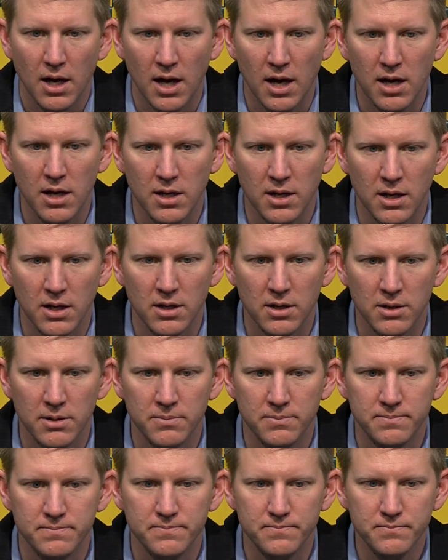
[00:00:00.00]

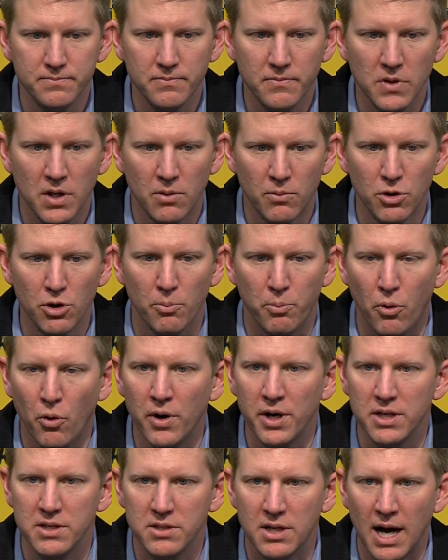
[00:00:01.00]
real
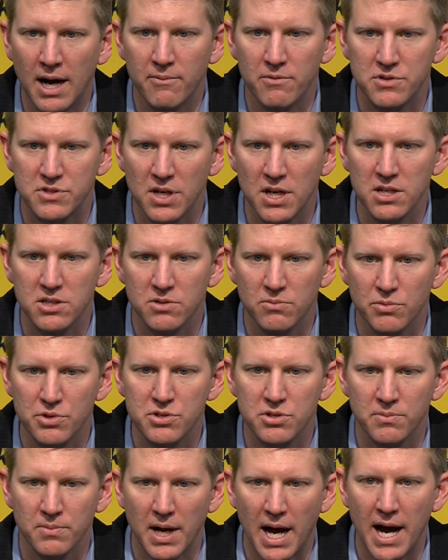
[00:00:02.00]
pointed conversation with
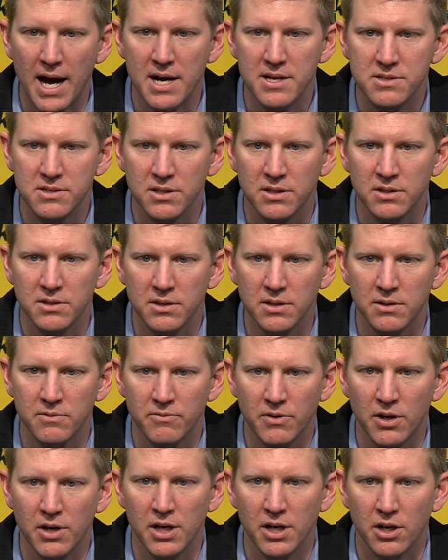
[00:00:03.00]
some guys, and
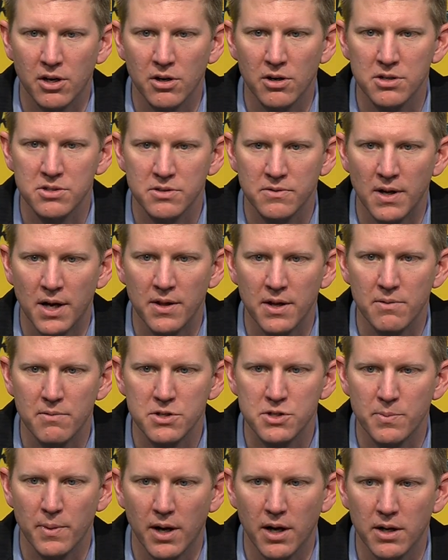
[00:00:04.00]
very encouraged in how they
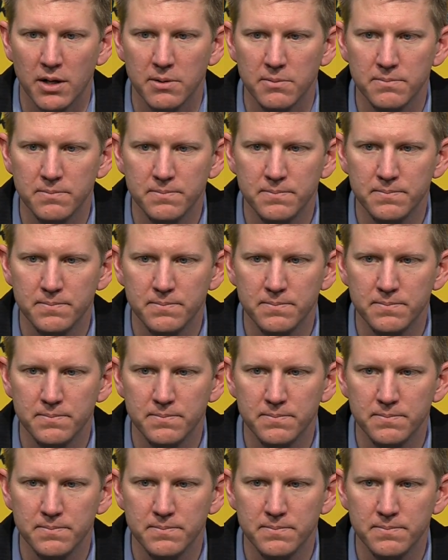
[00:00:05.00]
responded.